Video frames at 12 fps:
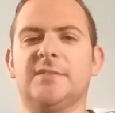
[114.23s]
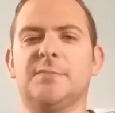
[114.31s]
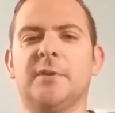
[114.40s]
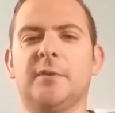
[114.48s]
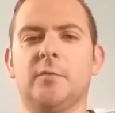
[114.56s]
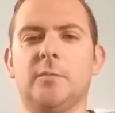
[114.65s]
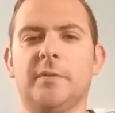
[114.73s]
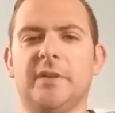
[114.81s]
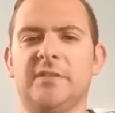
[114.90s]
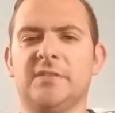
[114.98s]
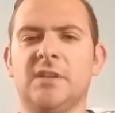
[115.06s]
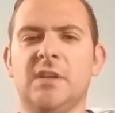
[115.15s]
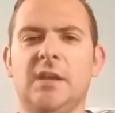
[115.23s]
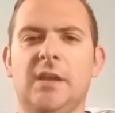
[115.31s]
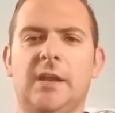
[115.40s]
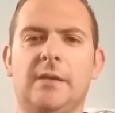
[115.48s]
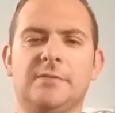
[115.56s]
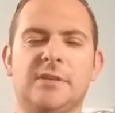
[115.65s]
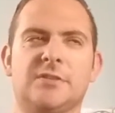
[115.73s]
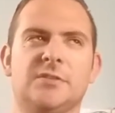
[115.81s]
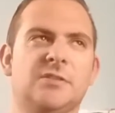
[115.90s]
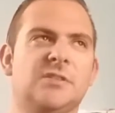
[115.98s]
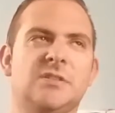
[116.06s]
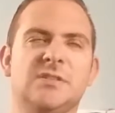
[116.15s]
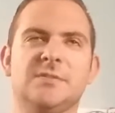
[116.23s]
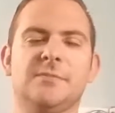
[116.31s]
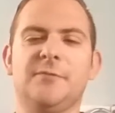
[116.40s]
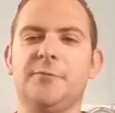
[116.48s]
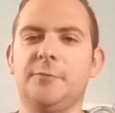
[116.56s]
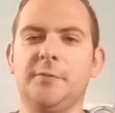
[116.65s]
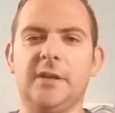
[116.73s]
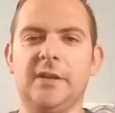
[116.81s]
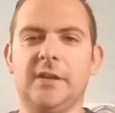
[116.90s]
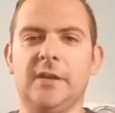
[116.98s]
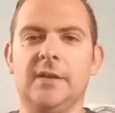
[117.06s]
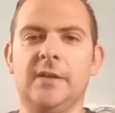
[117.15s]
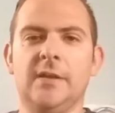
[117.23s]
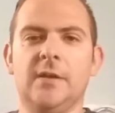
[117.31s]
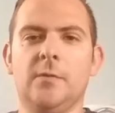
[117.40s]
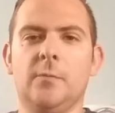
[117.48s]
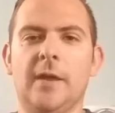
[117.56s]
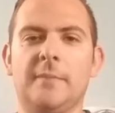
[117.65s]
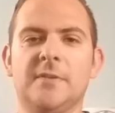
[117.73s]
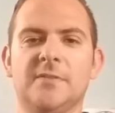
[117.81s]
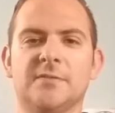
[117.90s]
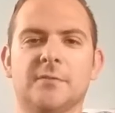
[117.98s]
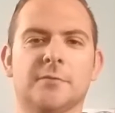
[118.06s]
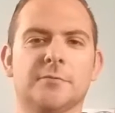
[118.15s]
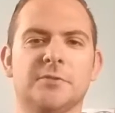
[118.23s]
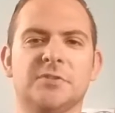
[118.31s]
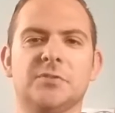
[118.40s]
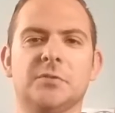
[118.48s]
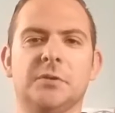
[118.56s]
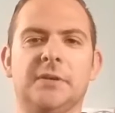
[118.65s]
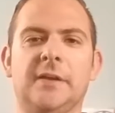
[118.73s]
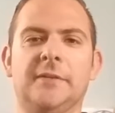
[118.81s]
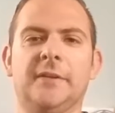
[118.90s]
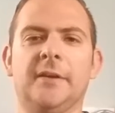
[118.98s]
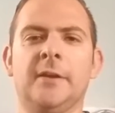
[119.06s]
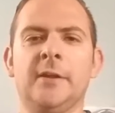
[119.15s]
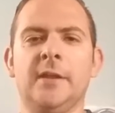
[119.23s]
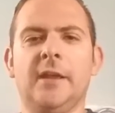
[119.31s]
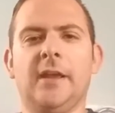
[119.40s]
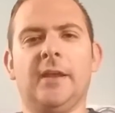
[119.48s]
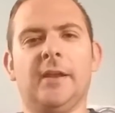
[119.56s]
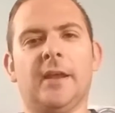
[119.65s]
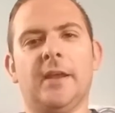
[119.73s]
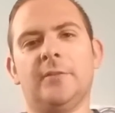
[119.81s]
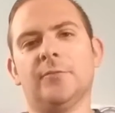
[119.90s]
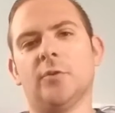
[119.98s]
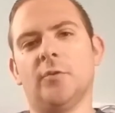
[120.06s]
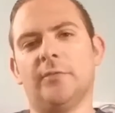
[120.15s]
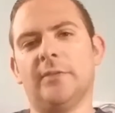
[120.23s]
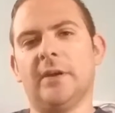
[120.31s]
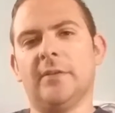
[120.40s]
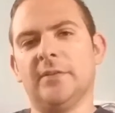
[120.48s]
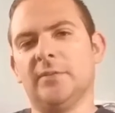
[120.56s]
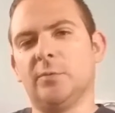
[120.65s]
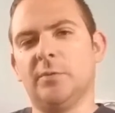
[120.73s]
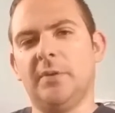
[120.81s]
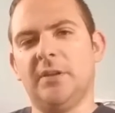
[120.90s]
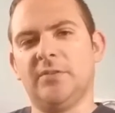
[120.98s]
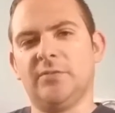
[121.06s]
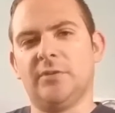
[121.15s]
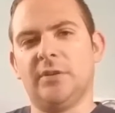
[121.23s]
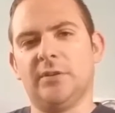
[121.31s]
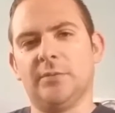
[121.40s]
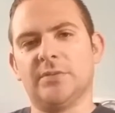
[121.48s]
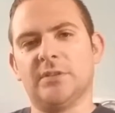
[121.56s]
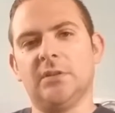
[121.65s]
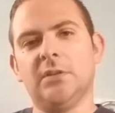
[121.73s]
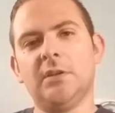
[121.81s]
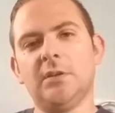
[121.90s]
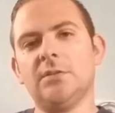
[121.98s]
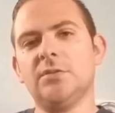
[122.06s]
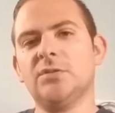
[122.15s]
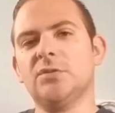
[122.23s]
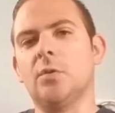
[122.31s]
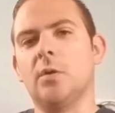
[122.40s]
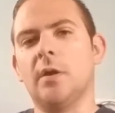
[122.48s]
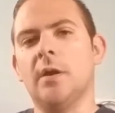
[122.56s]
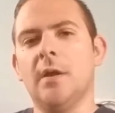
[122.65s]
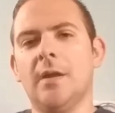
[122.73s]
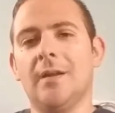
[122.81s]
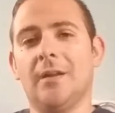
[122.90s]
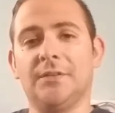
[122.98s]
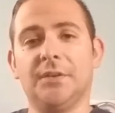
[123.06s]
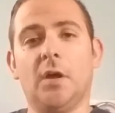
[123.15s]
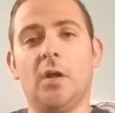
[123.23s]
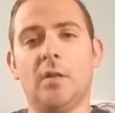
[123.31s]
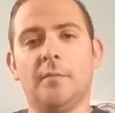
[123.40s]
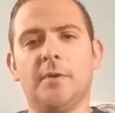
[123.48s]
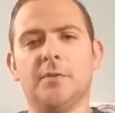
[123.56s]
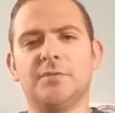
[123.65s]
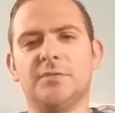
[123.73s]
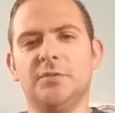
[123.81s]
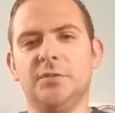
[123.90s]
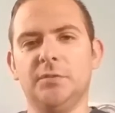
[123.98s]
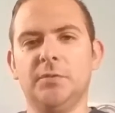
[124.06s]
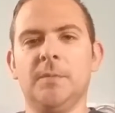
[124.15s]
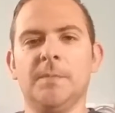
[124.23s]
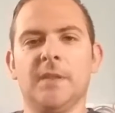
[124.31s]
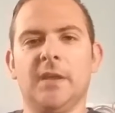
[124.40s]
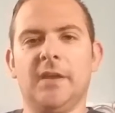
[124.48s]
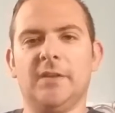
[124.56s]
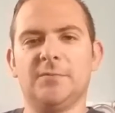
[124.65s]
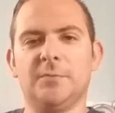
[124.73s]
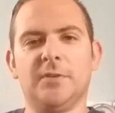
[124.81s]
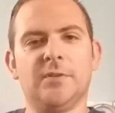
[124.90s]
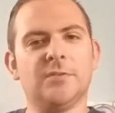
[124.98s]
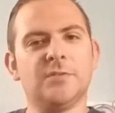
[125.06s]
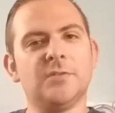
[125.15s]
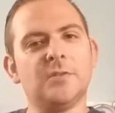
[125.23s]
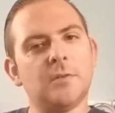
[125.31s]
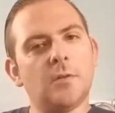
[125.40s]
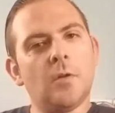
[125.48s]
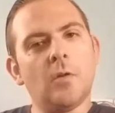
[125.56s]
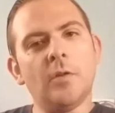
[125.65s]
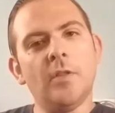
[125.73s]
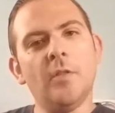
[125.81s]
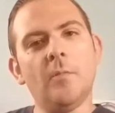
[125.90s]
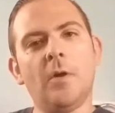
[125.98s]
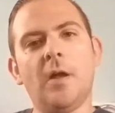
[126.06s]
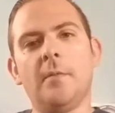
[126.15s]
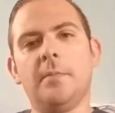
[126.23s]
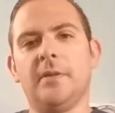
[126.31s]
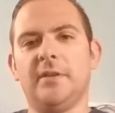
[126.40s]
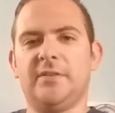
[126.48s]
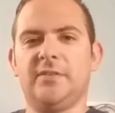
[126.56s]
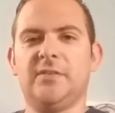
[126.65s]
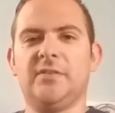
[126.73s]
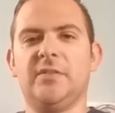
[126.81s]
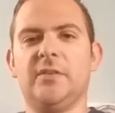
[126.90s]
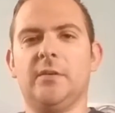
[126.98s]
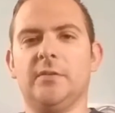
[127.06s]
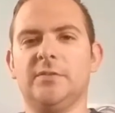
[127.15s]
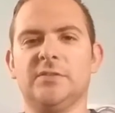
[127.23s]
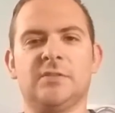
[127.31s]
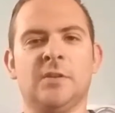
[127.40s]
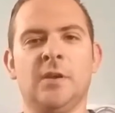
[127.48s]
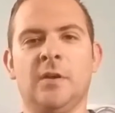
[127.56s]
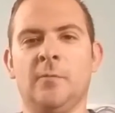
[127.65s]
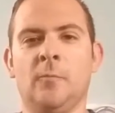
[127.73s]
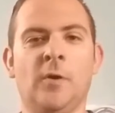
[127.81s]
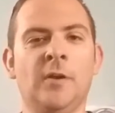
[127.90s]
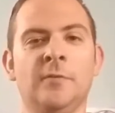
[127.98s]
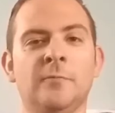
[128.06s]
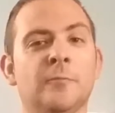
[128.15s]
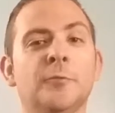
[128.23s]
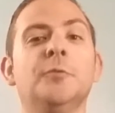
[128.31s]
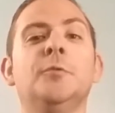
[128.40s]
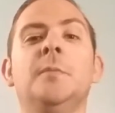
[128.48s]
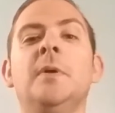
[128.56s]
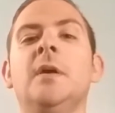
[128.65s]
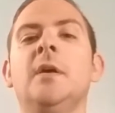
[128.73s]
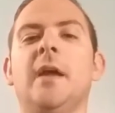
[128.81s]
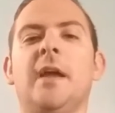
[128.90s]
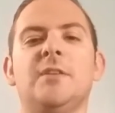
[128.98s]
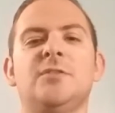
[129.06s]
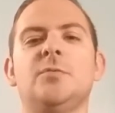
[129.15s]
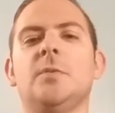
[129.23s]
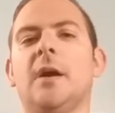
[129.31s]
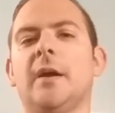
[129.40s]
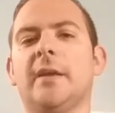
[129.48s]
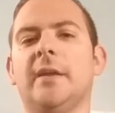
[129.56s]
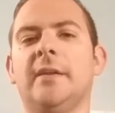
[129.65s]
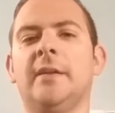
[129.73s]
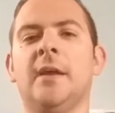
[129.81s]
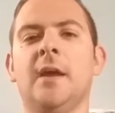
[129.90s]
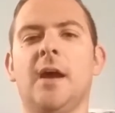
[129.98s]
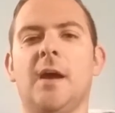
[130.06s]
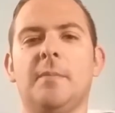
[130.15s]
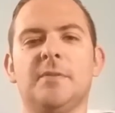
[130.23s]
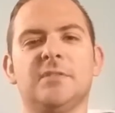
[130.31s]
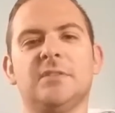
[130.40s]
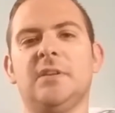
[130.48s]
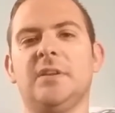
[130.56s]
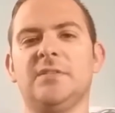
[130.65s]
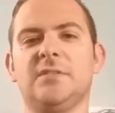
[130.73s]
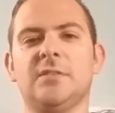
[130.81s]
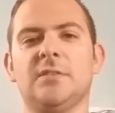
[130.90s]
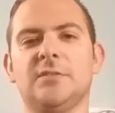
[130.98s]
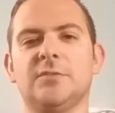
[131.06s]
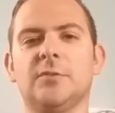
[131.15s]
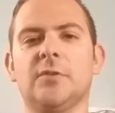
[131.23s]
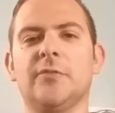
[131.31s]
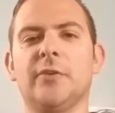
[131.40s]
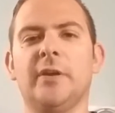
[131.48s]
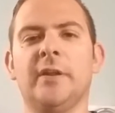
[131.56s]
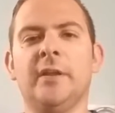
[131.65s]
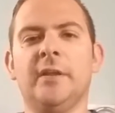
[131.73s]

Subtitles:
It's a pretty cool place. And I was actually just getting some food at Wegmans grocery store down there, and I drove down this one main street, and there was a little store called Almost New, and it's one of those little hole in the wall places. You know, it's just one room as you walk in, but it's a nice little storefront.